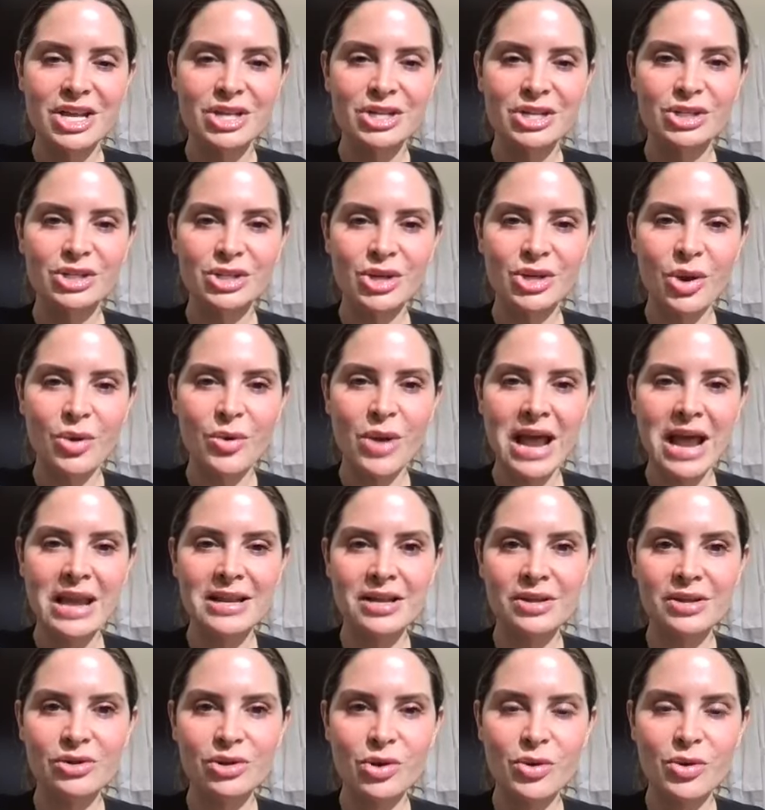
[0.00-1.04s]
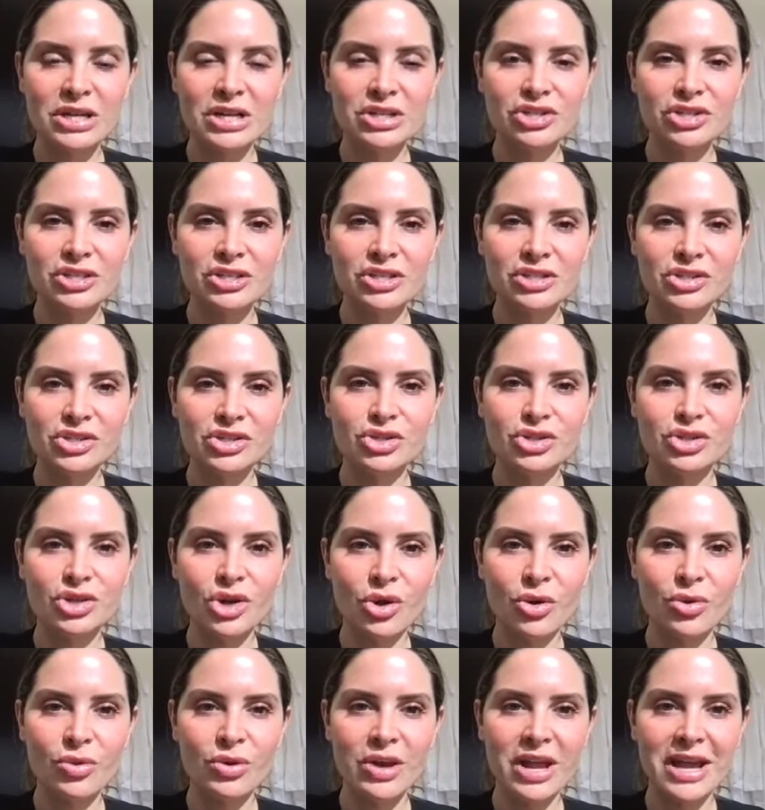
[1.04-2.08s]
So any other questions,
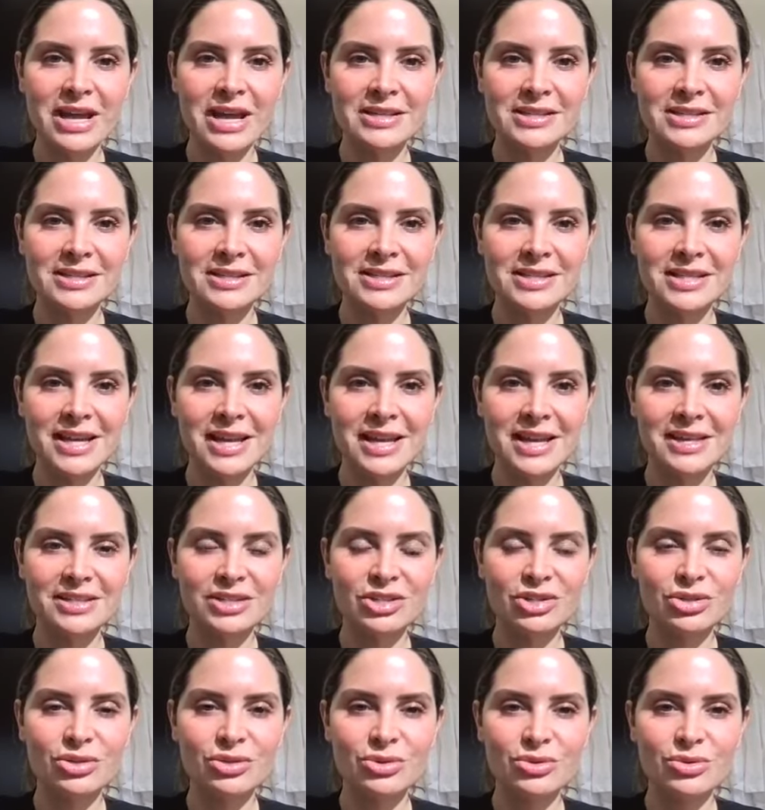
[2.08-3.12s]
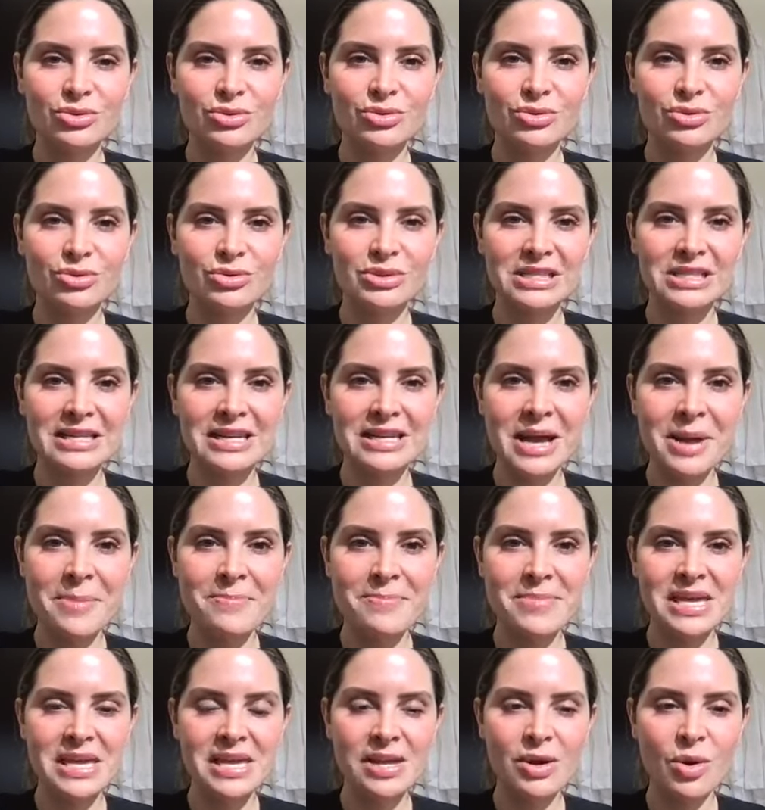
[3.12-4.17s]
don't hesitate to DM
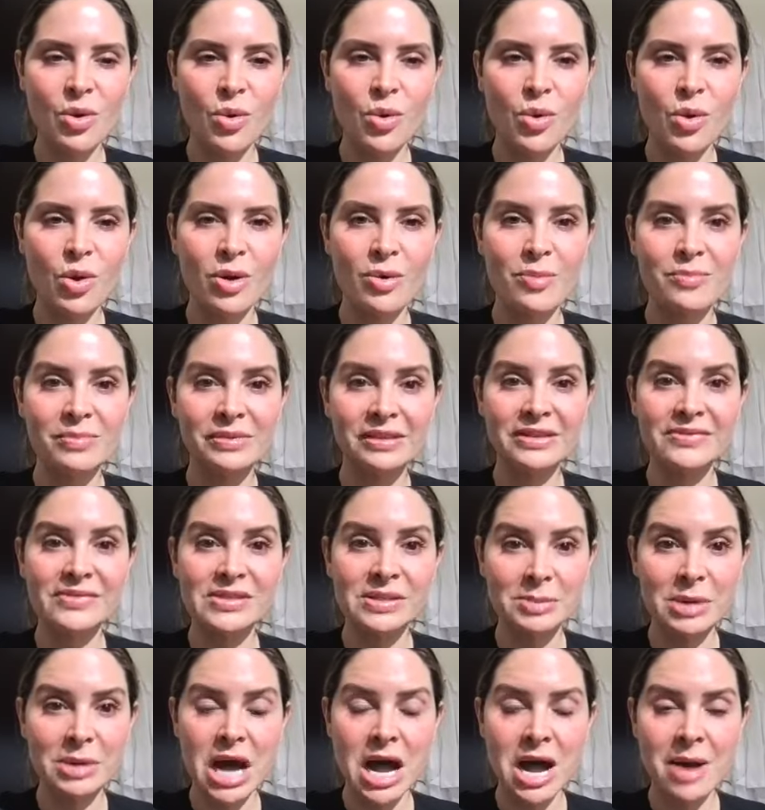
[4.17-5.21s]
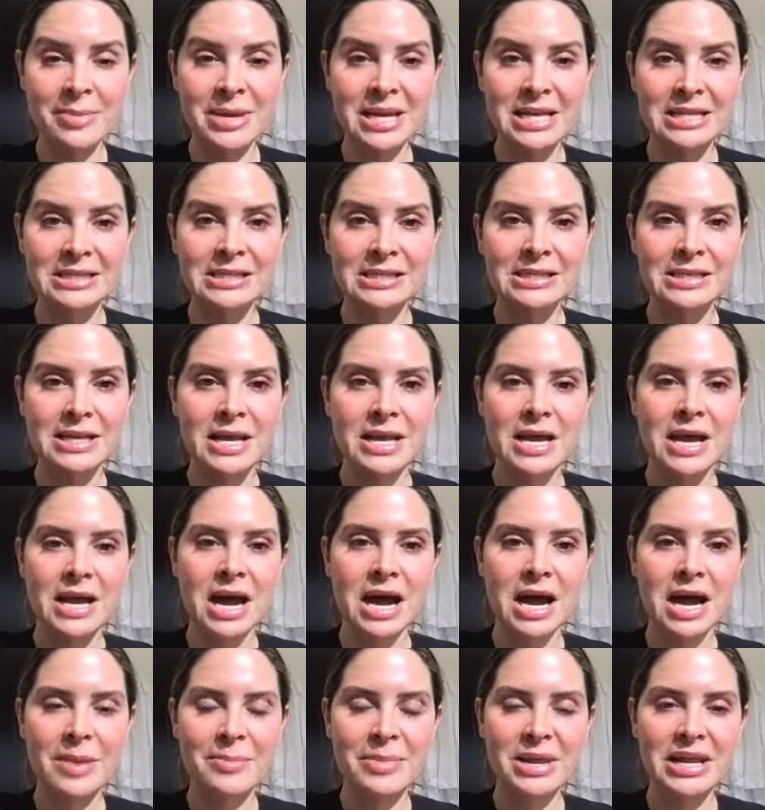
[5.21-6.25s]
me or leave some comments,
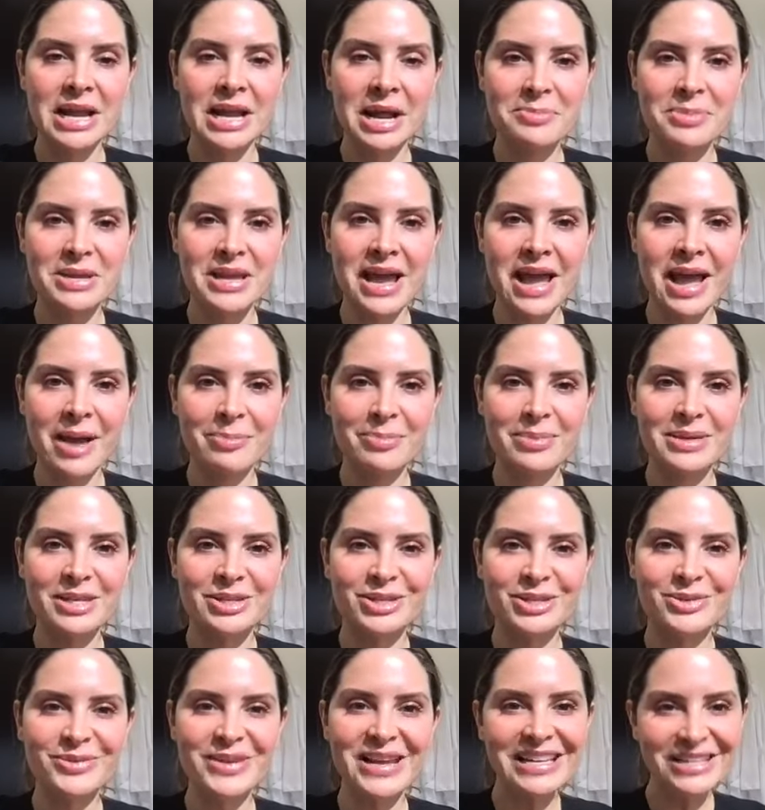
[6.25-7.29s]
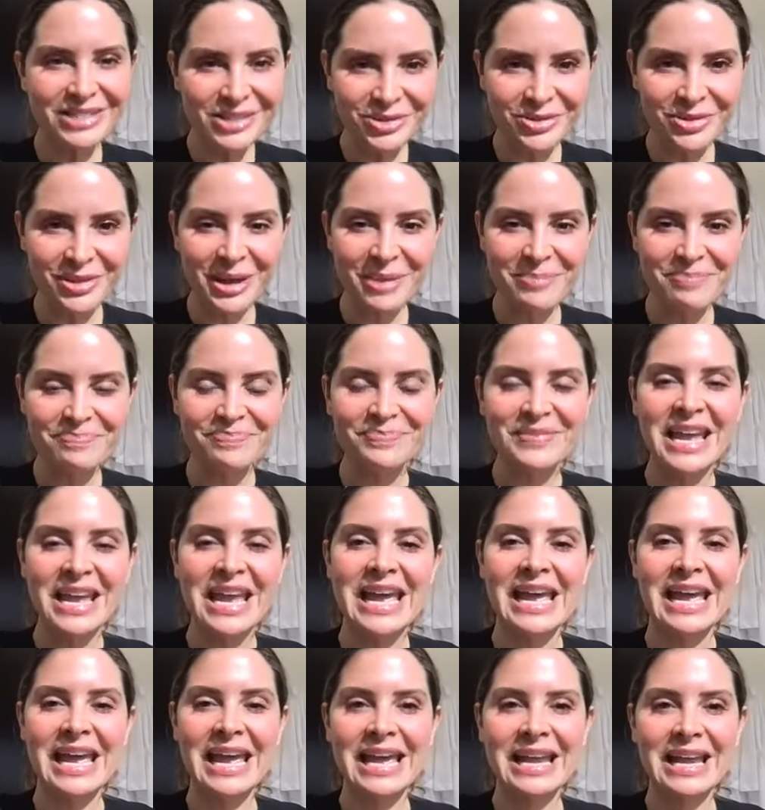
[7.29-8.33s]
and I'd be happy to answer them.
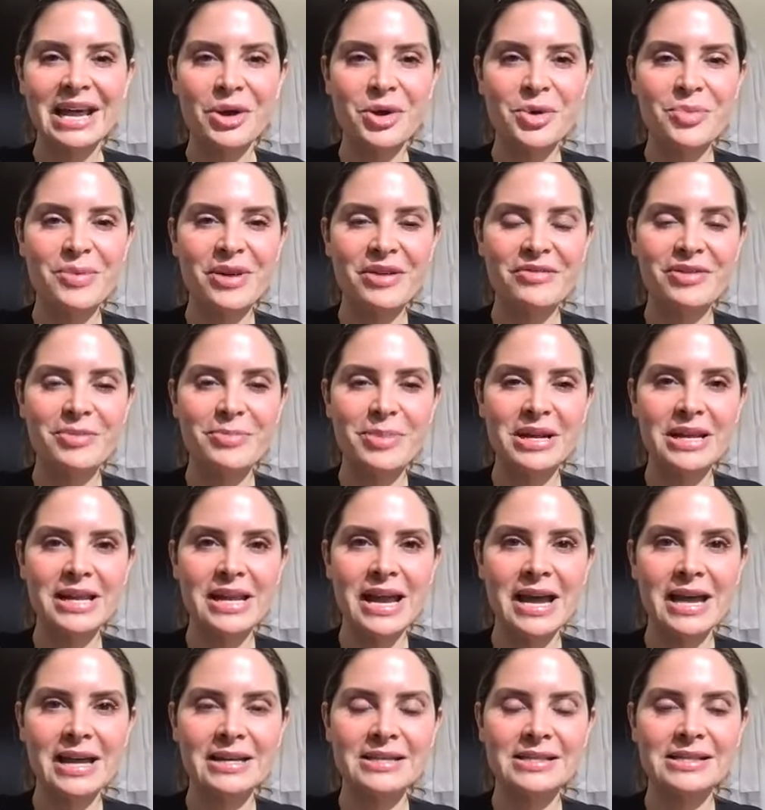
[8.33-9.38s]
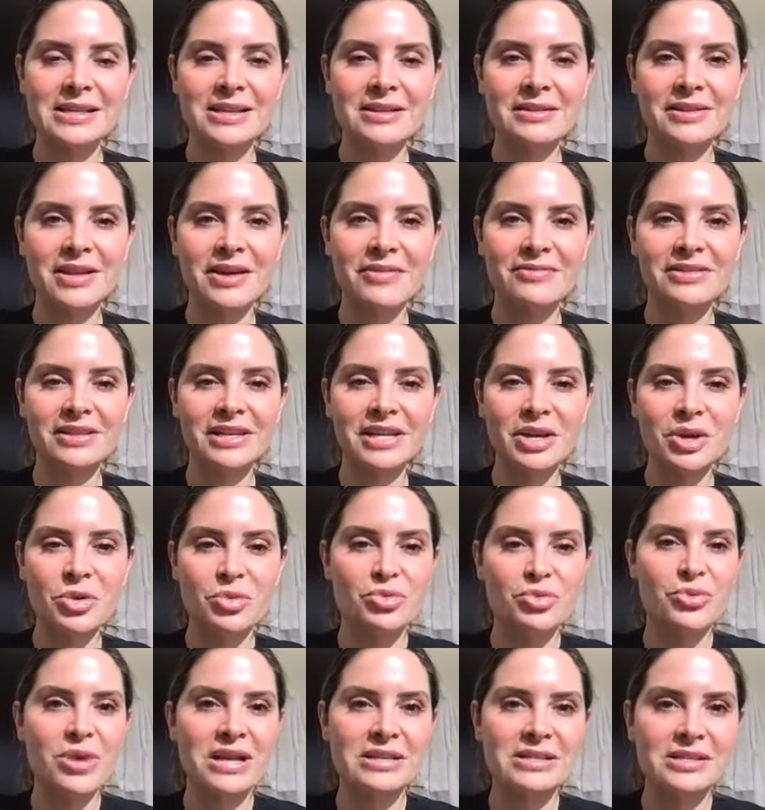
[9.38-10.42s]
And I hope everybody has a lovely
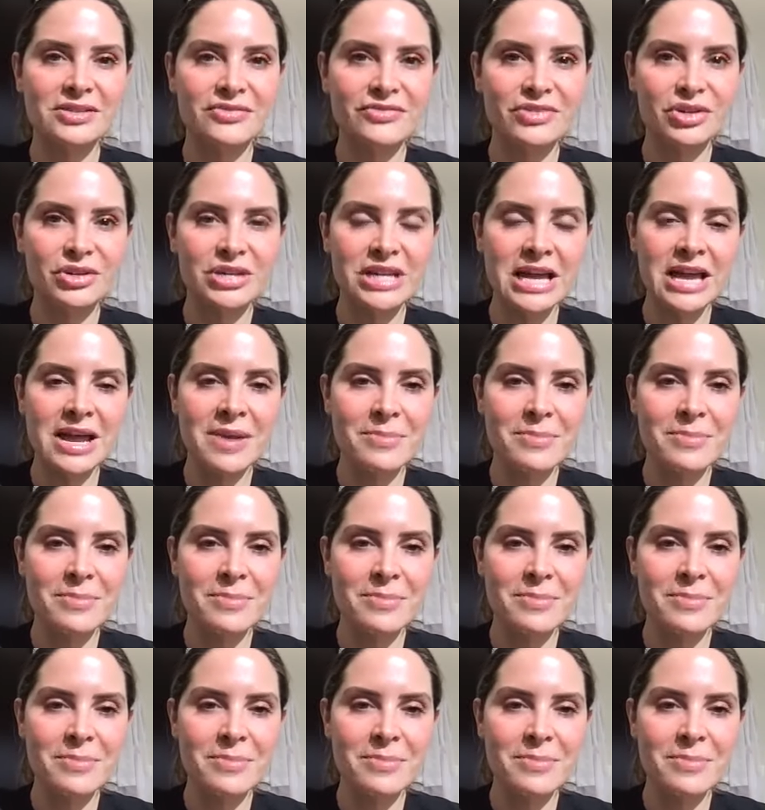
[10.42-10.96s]
rest of your day.